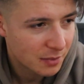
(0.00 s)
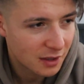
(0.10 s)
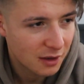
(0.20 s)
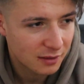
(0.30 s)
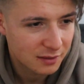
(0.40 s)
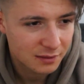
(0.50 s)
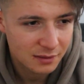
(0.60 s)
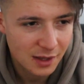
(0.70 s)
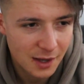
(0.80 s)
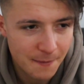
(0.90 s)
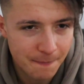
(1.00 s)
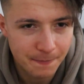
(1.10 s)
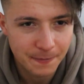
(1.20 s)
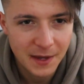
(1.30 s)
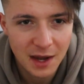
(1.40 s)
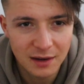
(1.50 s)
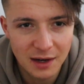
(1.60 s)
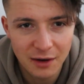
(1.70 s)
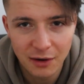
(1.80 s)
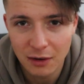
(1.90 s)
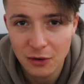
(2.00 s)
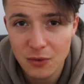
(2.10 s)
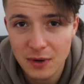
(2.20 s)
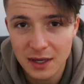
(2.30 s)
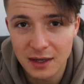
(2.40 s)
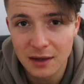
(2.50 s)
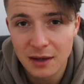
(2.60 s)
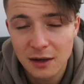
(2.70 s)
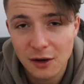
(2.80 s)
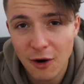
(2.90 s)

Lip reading: because yeah, they are low in